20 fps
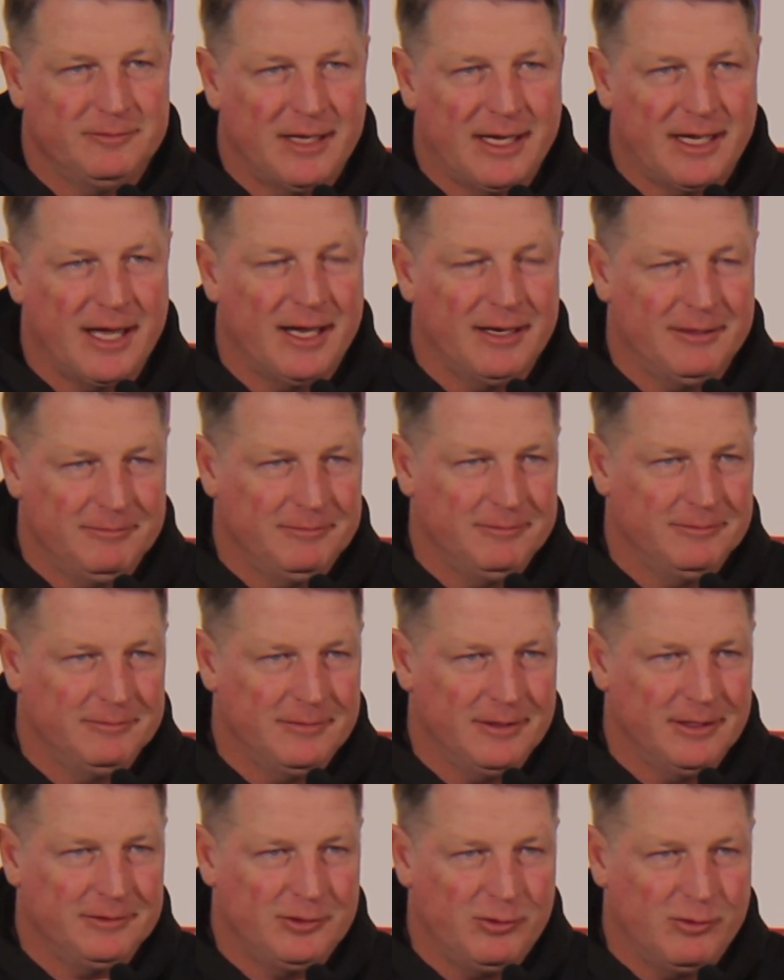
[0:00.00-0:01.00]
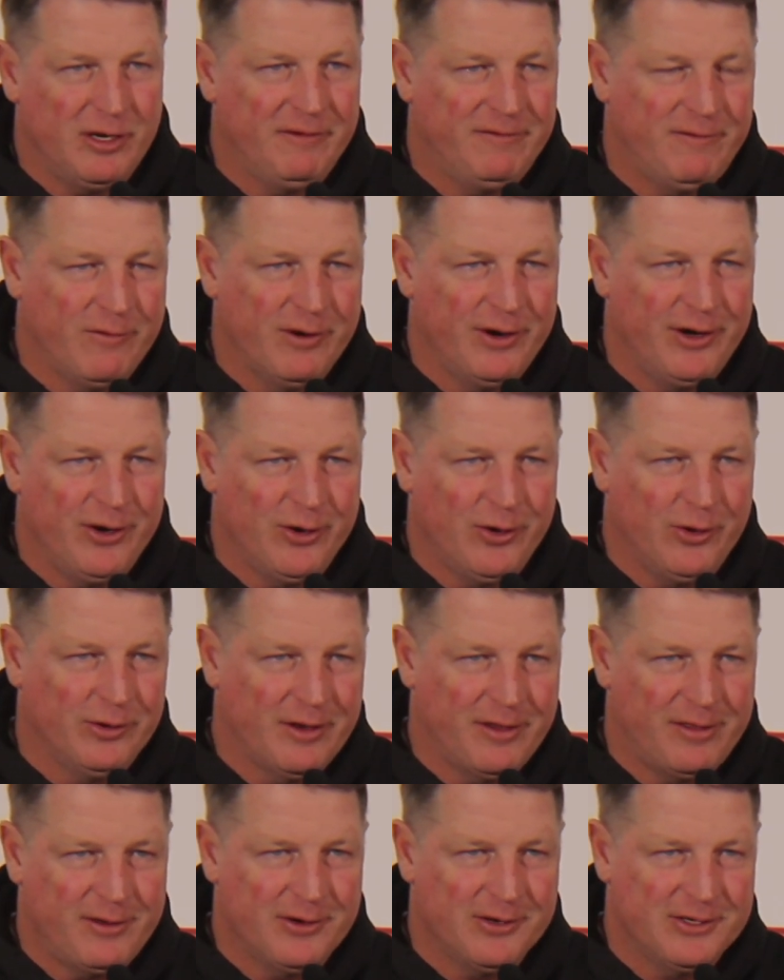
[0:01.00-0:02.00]
I got a 24-year-old,
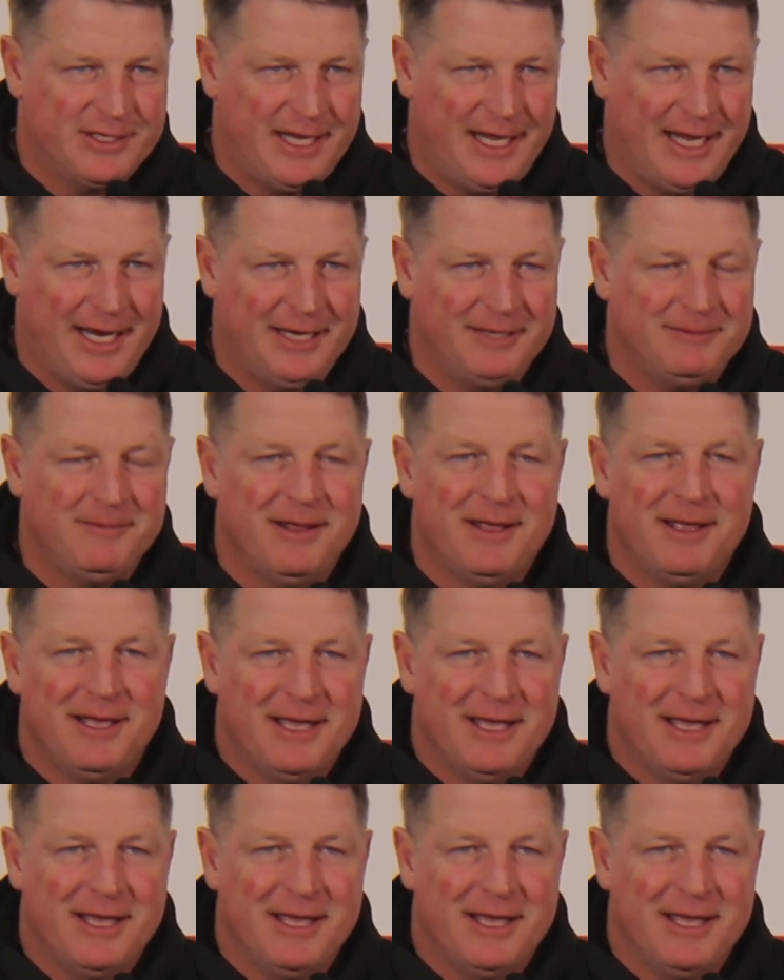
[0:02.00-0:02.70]
a 13,